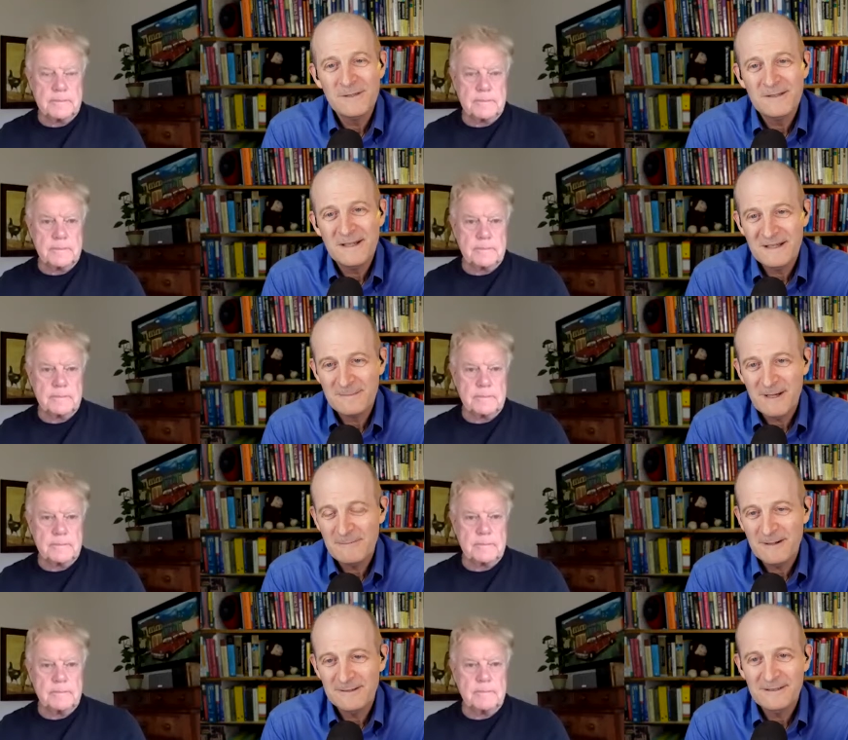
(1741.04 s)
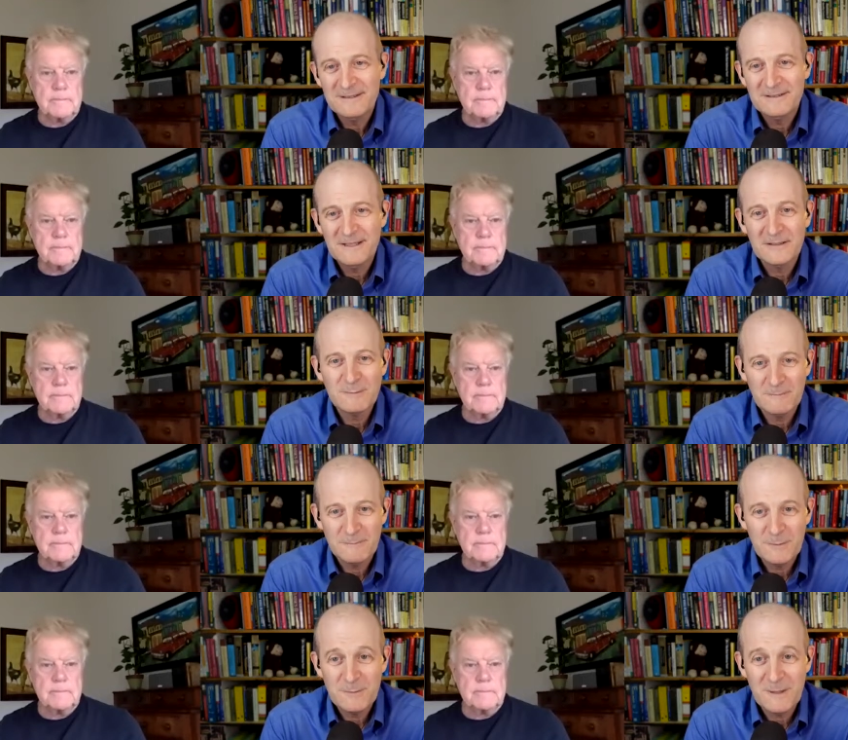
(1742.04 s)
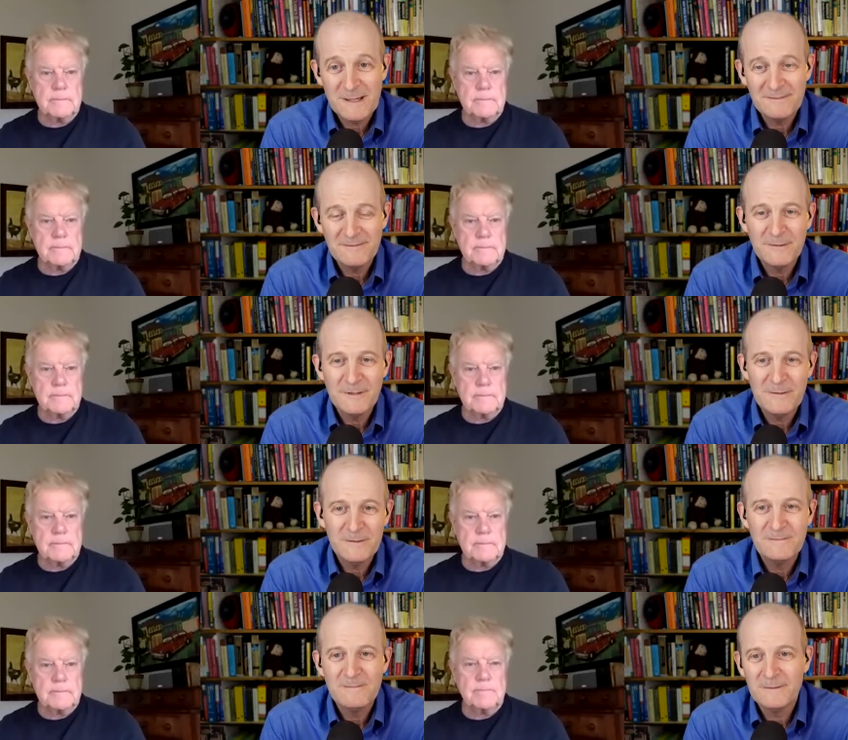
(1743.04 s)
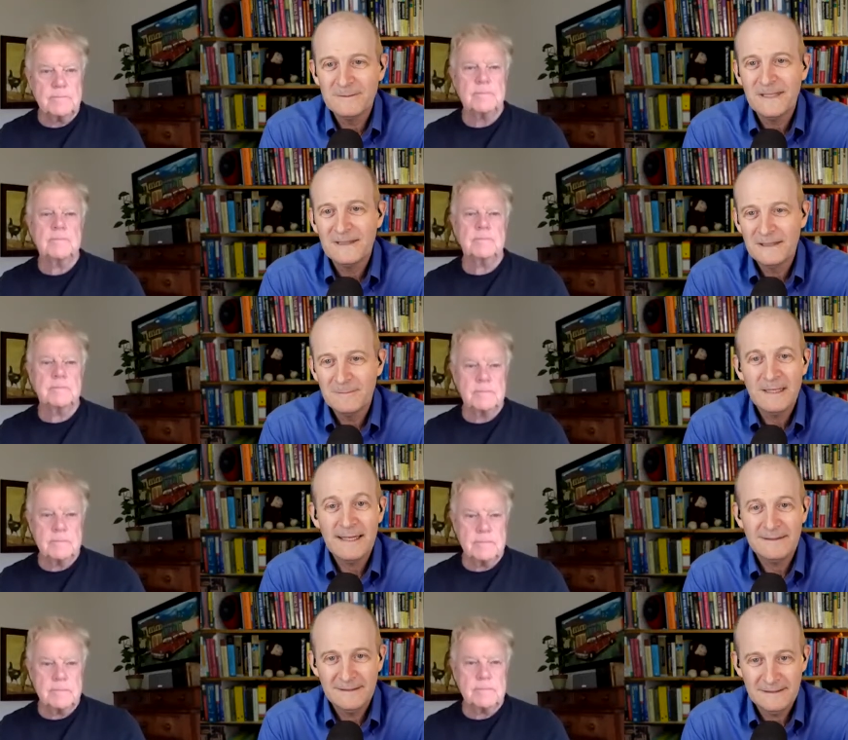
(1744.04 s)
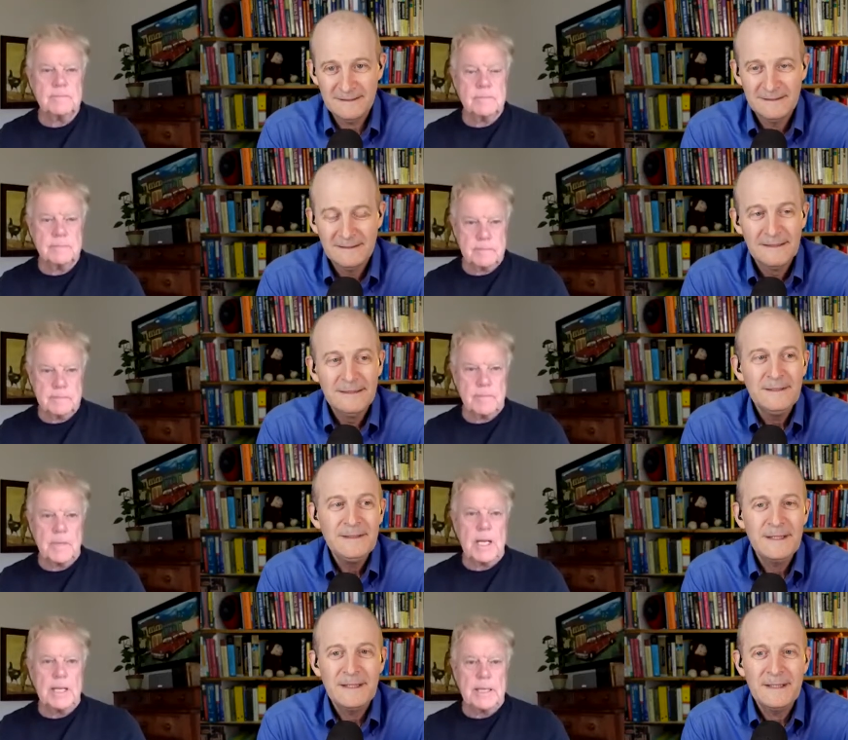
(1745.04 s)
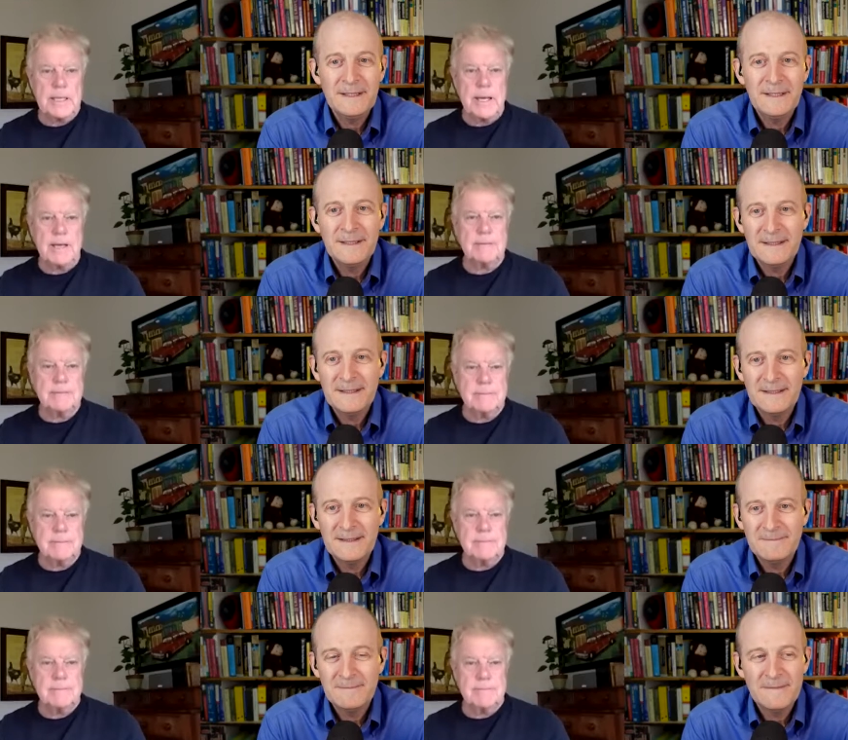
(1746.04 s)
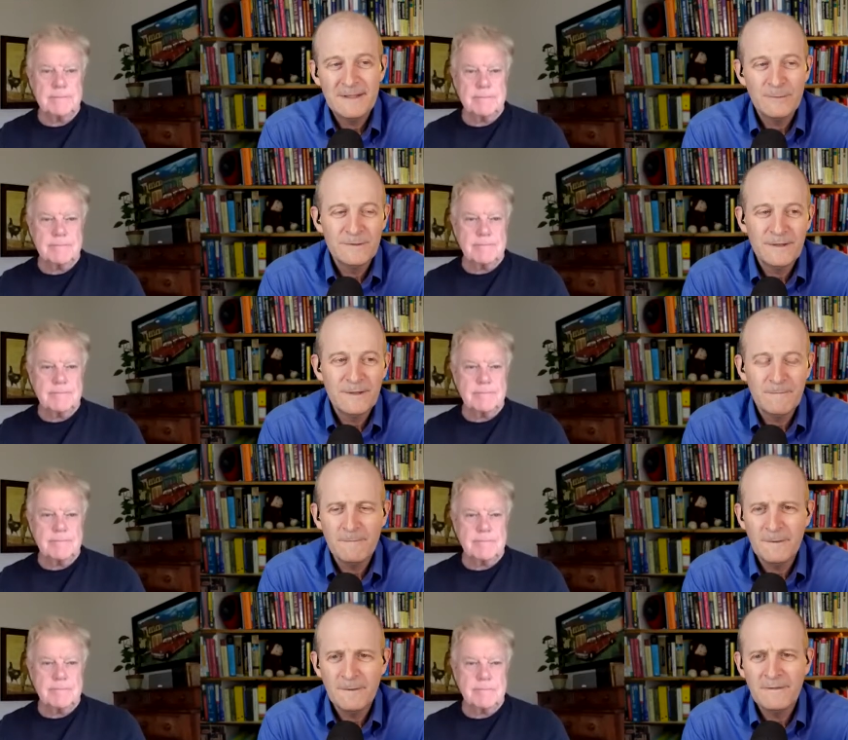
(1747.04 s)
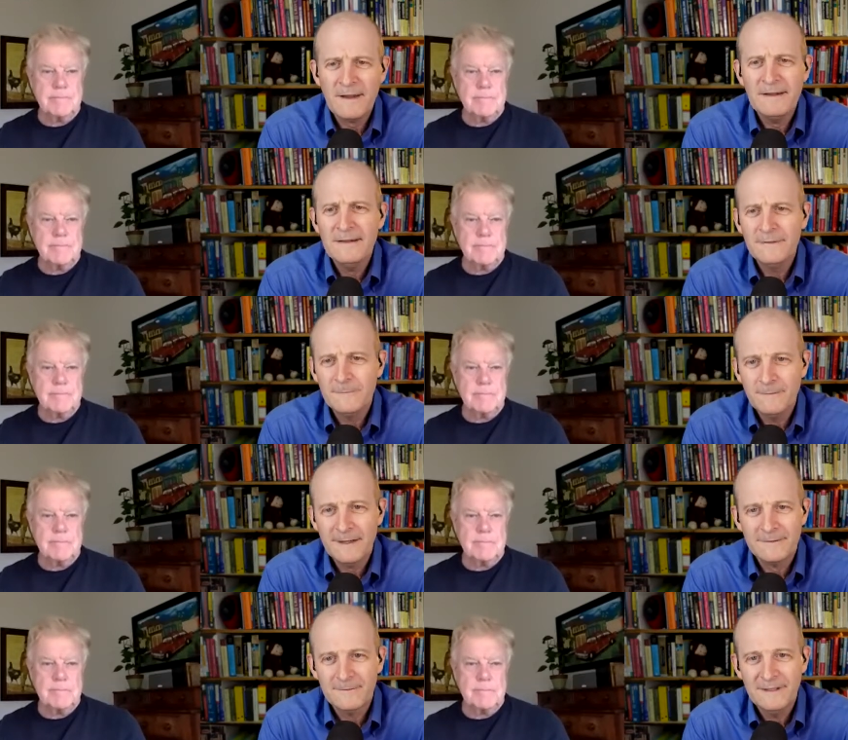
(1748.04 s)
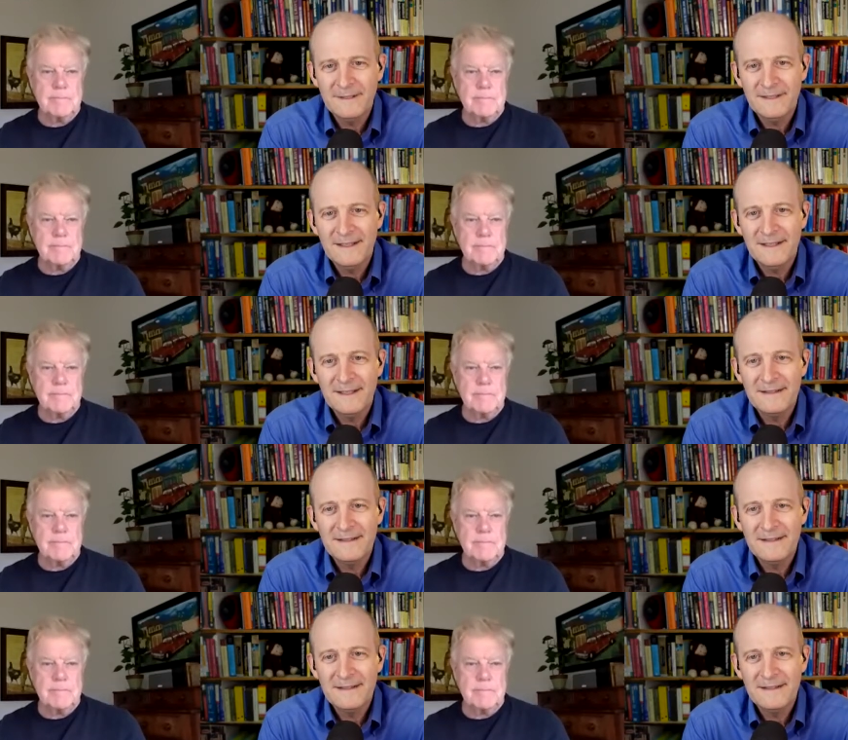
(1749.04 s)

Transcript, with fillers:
Speaker 1: young, my father's a salesman for DuPont, so he was you know selling plastics, and yeah. uh, there was a, a, tiny little factory, and